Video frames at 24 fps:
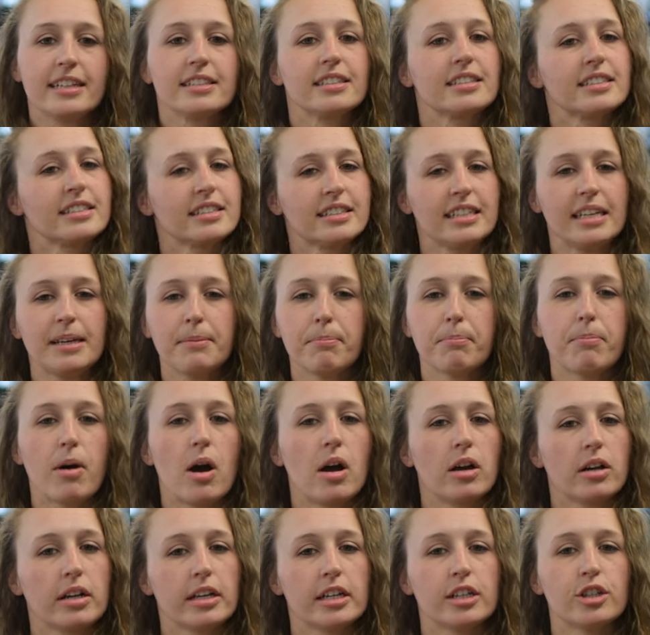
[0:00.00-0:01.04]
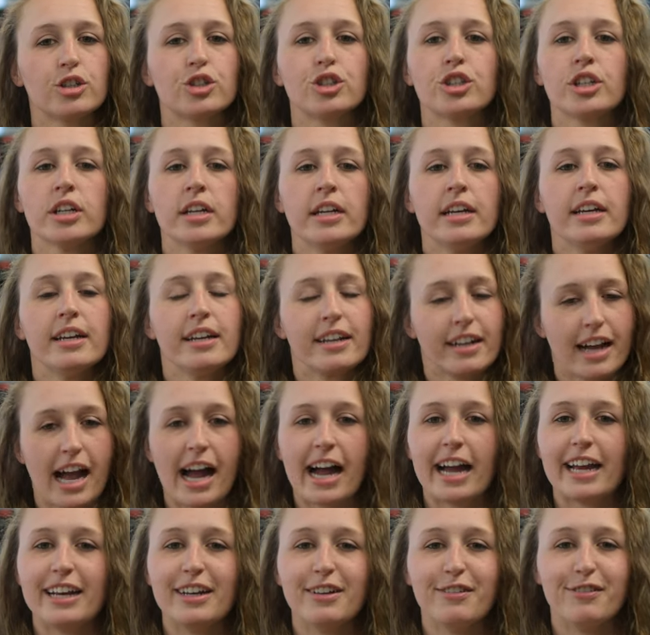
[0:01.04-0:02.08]
steampunkish
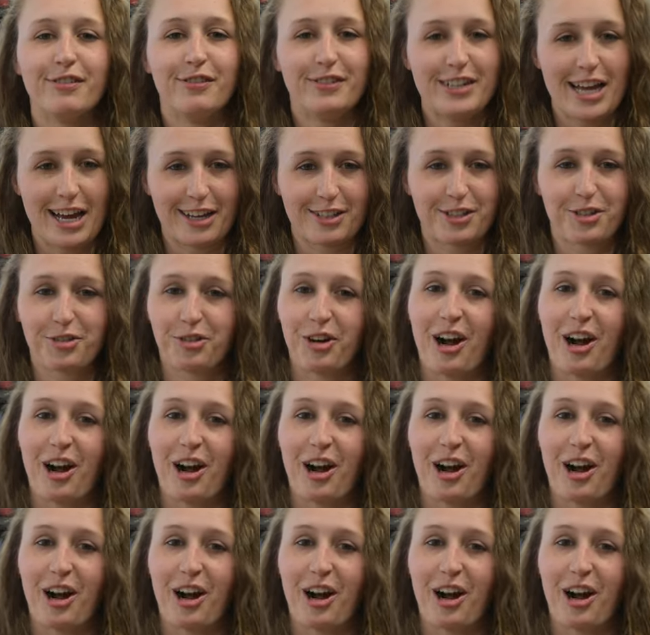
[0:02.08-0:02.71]
kind of test